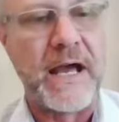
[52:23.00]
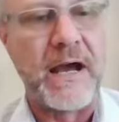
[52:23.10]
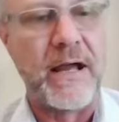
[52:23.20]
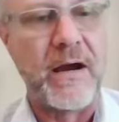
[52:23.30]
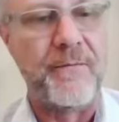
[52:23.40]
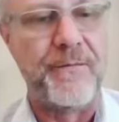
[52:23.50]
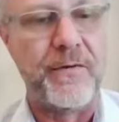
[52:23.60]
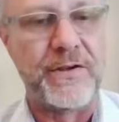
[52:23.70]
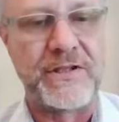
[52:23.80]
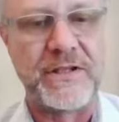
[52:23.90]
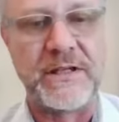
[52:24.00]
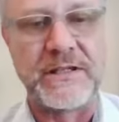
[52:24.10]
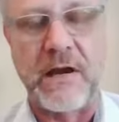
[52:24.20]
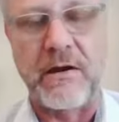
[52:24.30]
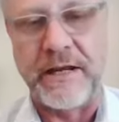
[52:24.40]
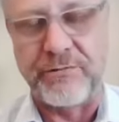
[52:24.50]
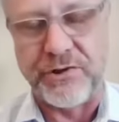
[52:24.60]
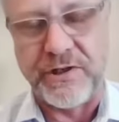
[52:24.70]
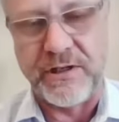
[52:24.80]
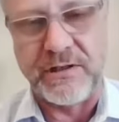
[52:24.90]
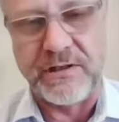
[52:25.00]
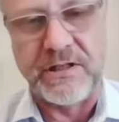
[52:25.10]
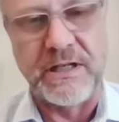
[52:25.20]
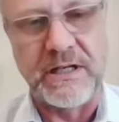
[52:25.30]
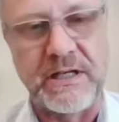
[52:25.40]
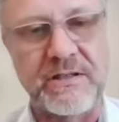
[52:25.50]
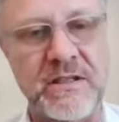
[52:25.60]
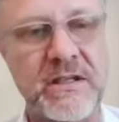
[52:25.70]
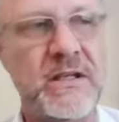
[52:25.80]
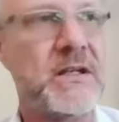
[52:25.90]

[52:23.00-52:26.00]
how helpful this is, how interesting this is,